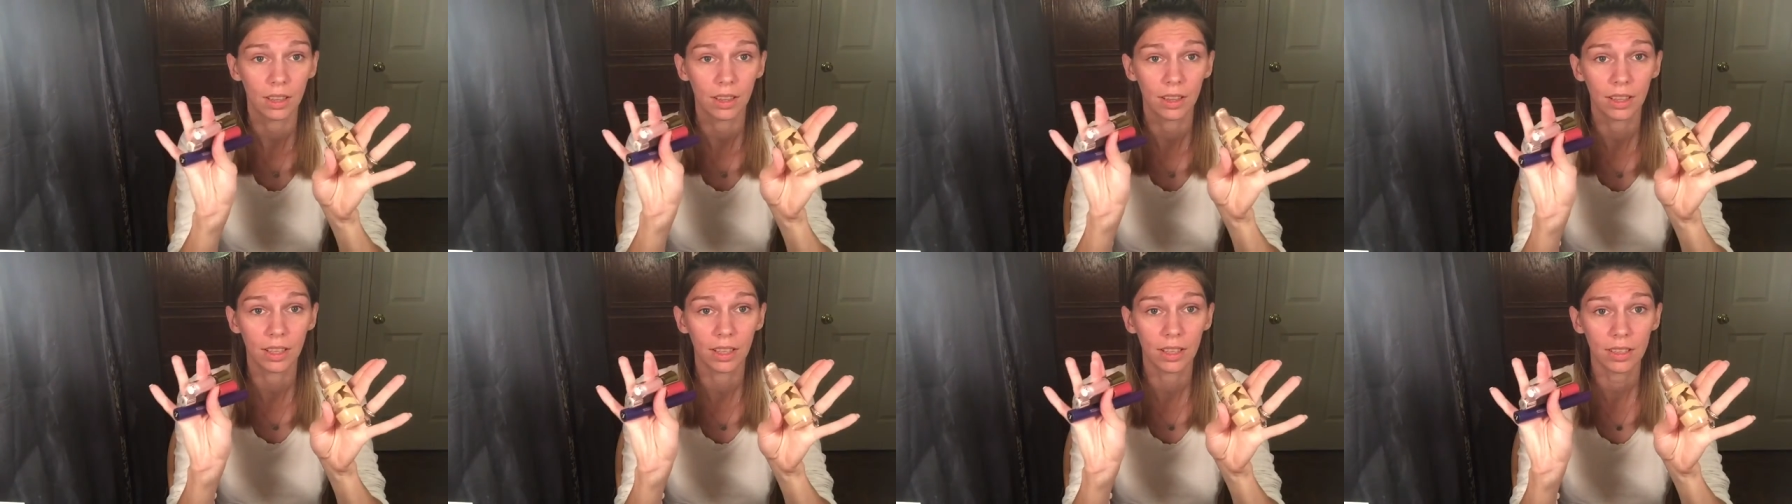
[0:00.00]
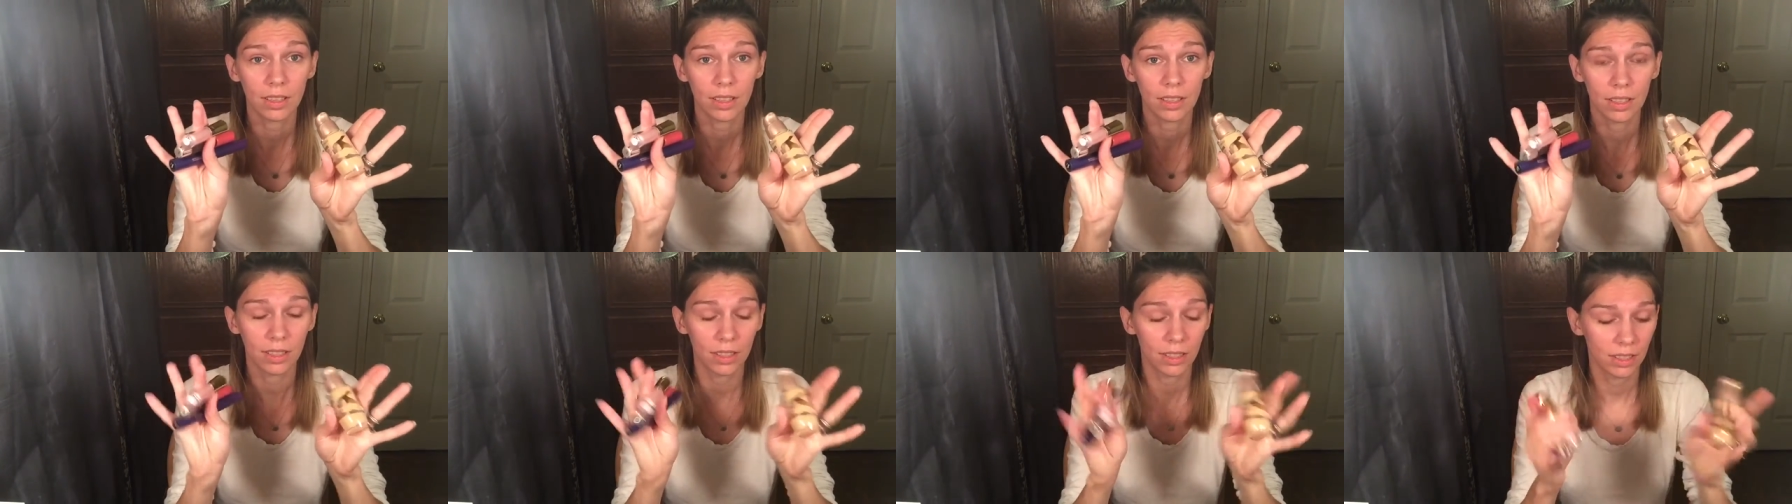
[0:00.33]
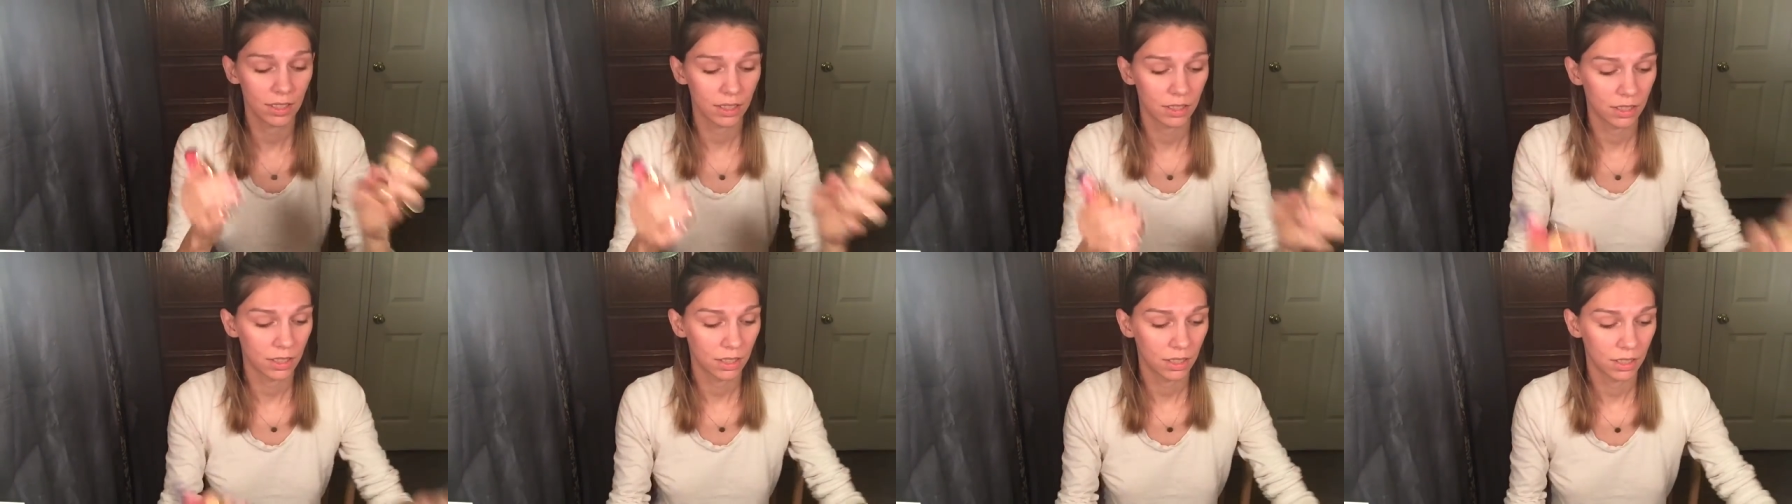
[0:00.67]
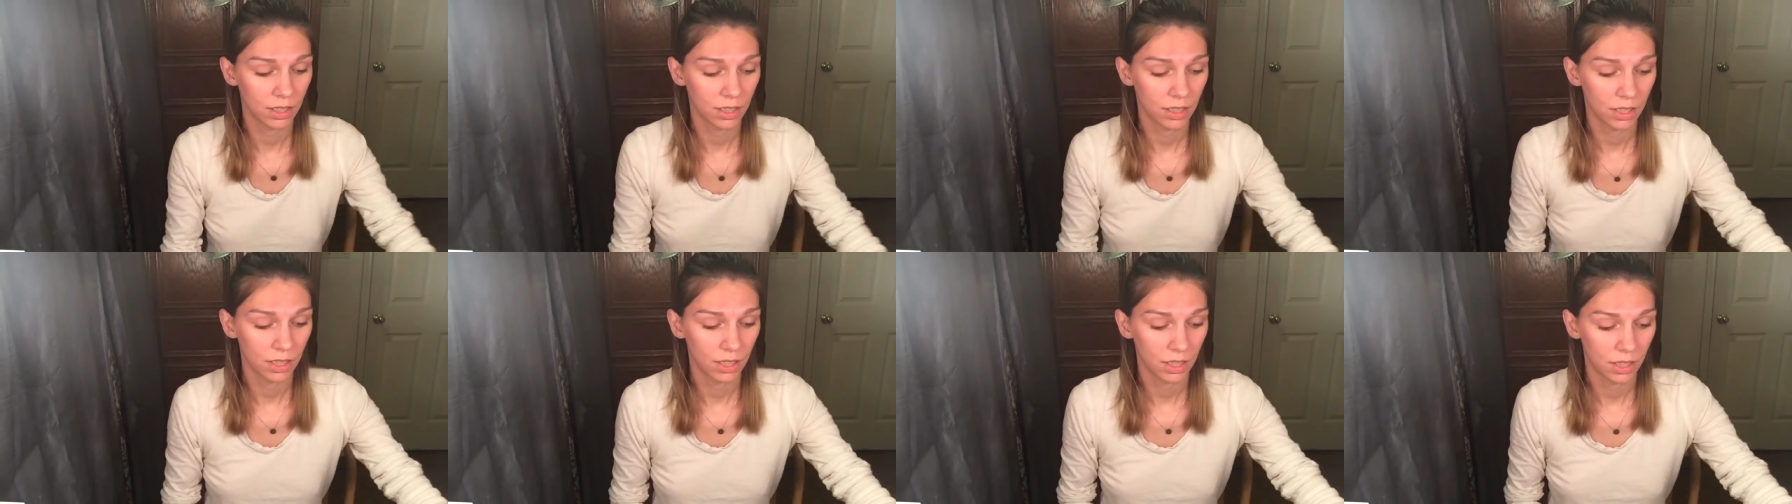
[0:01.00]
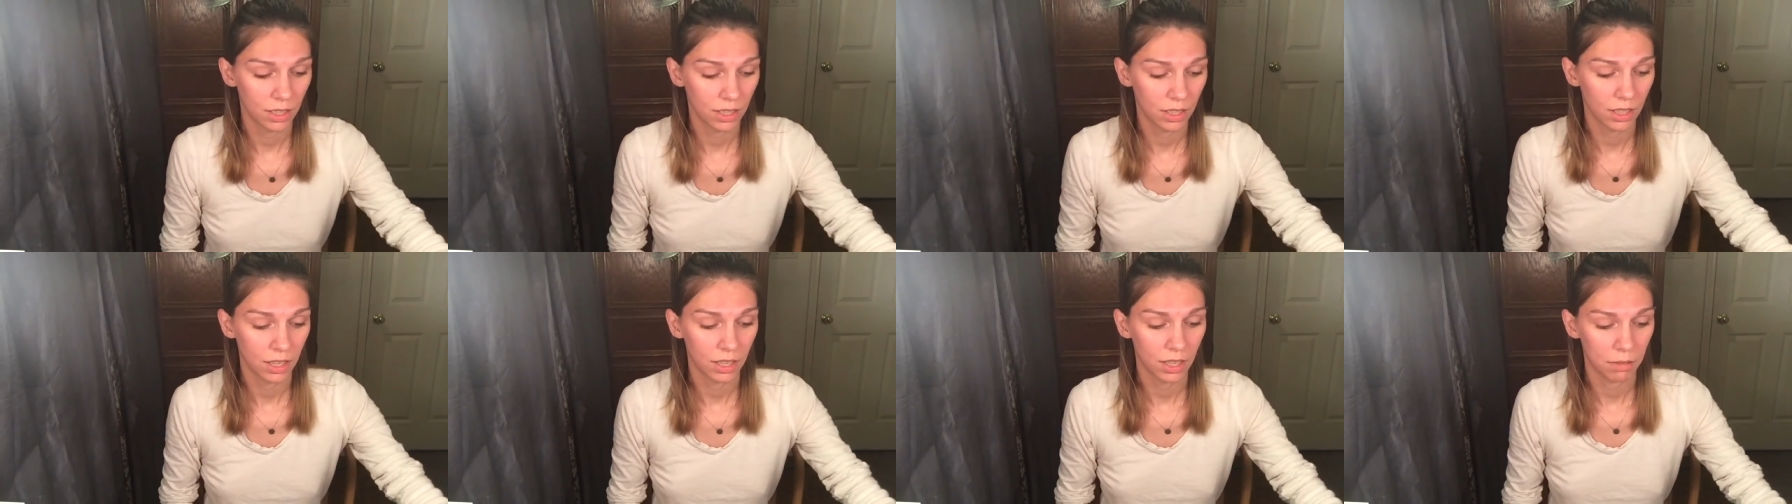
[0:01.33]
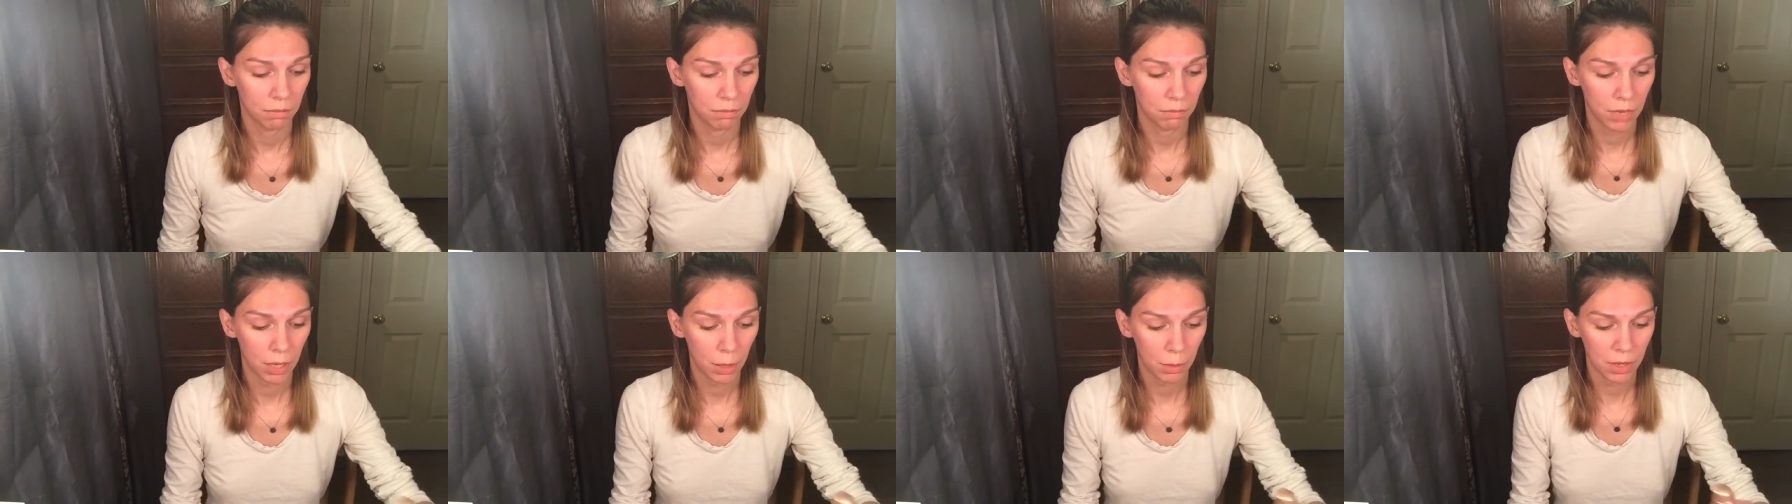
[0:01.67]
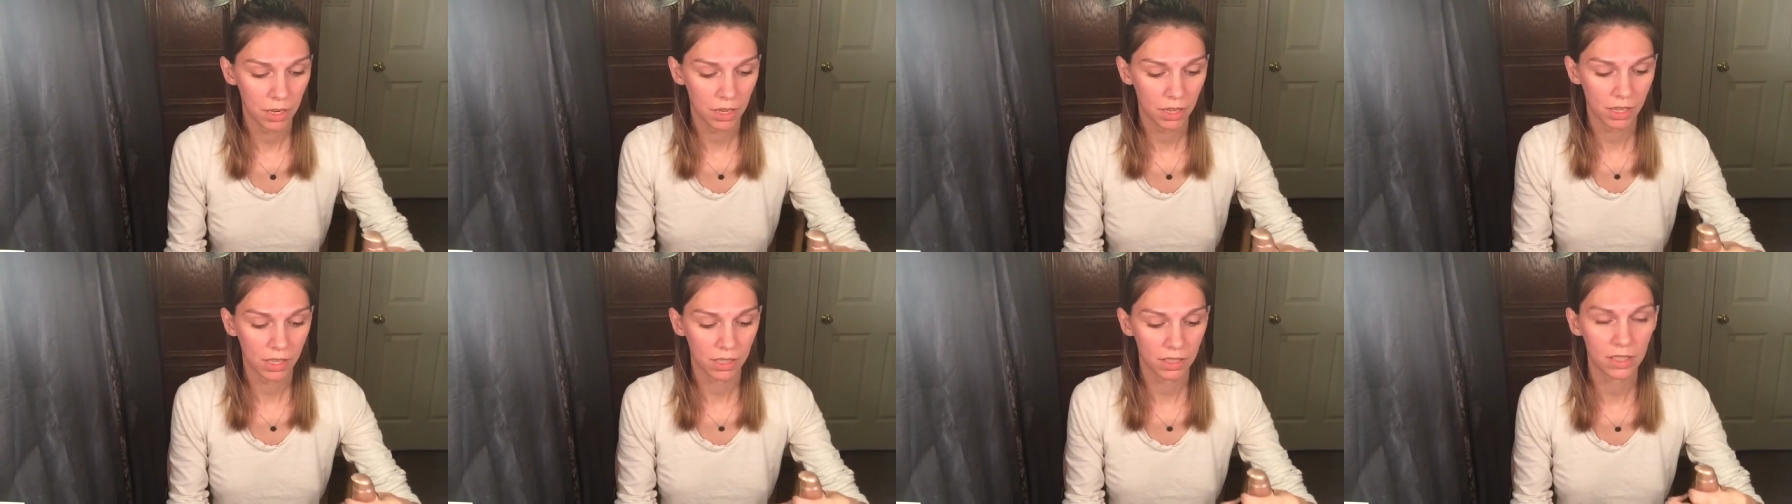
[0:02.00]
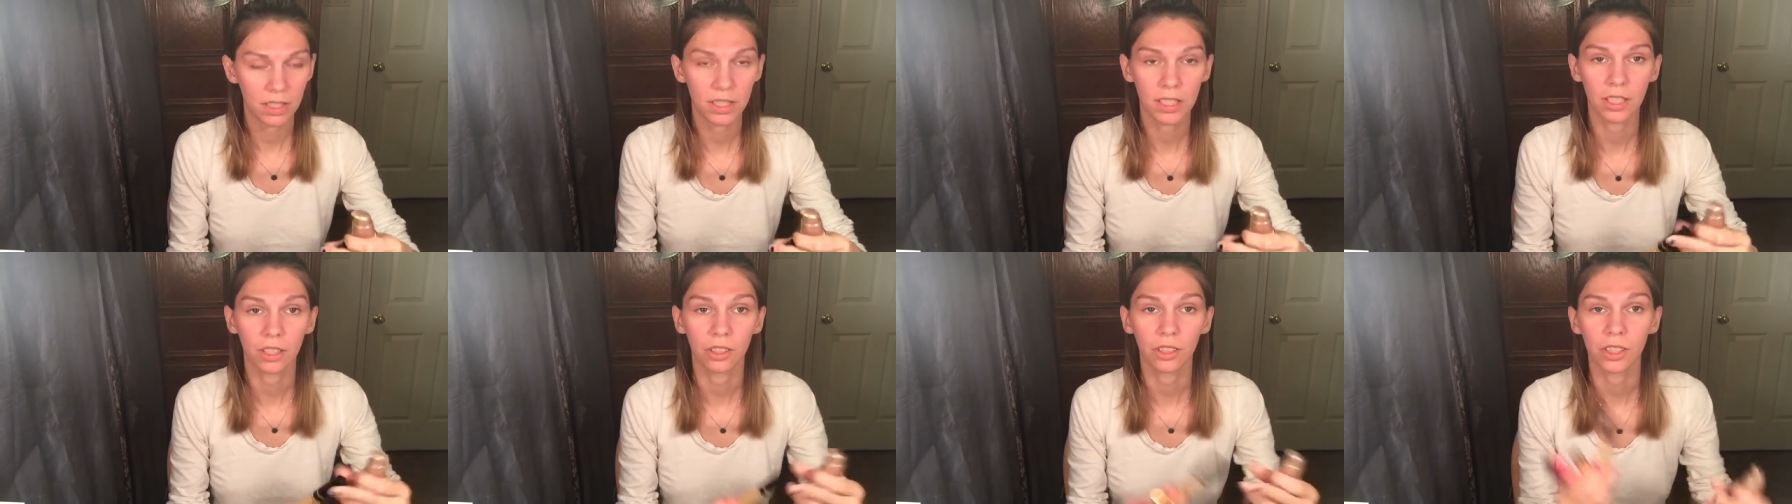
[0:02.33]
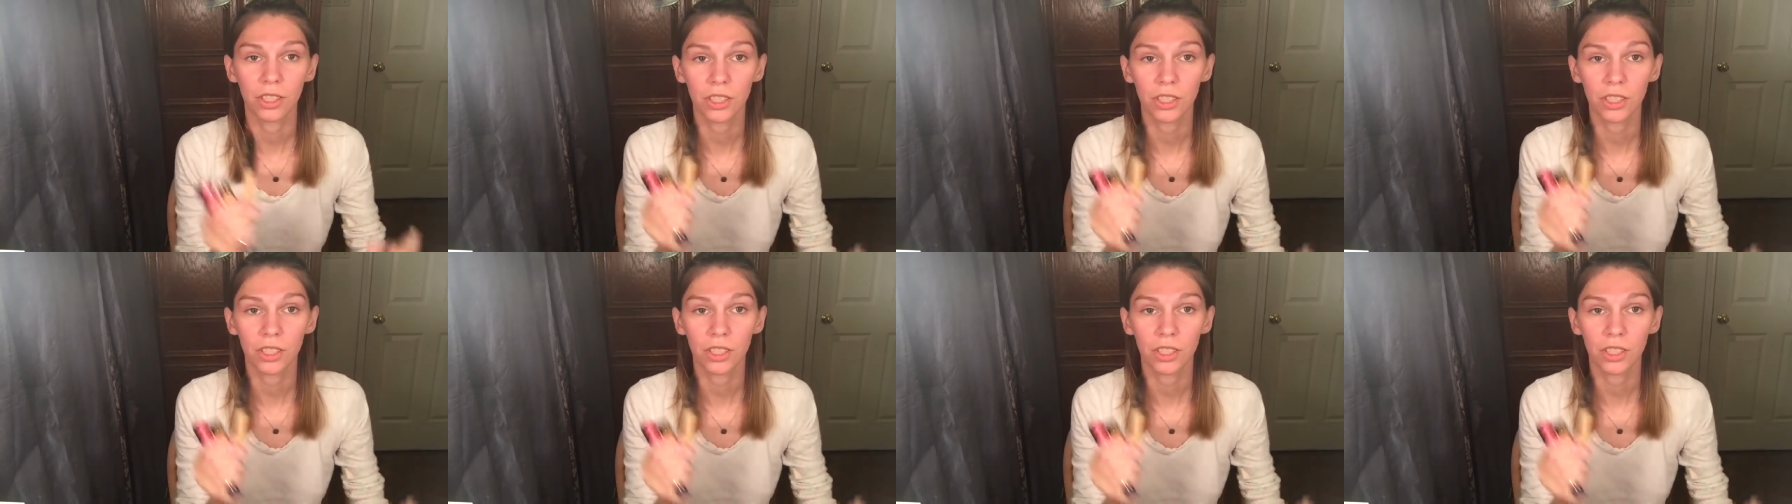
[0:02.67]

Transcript: this, maybe a concealer